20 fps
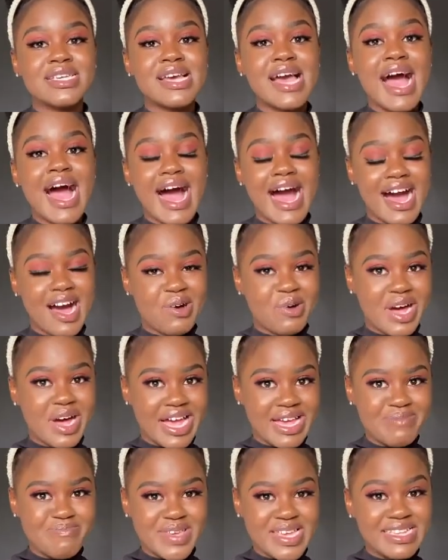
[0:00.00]
how
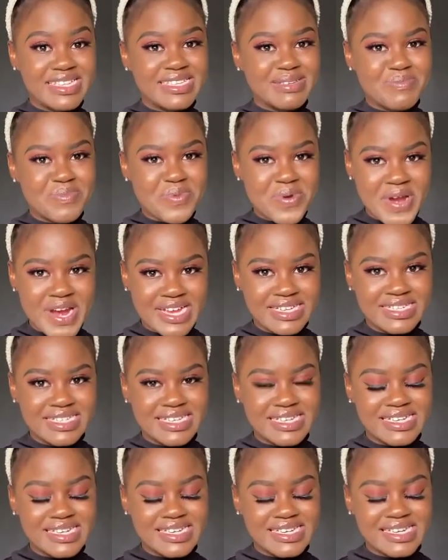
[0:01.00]
I beat
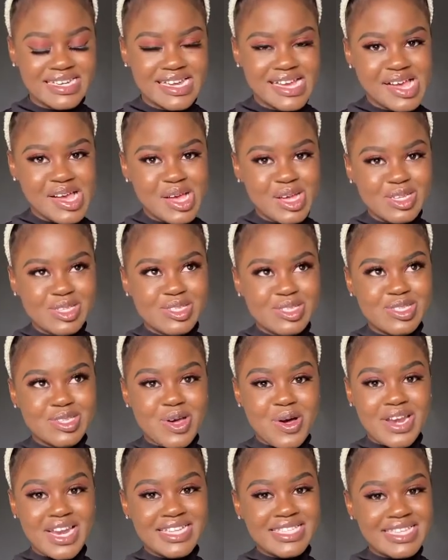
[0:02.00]
depression. So
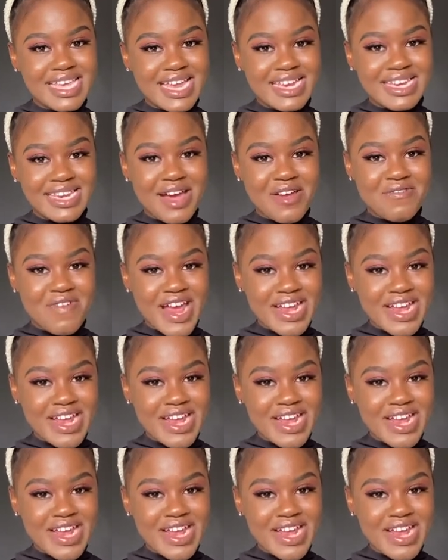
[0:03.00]
let's get. It was in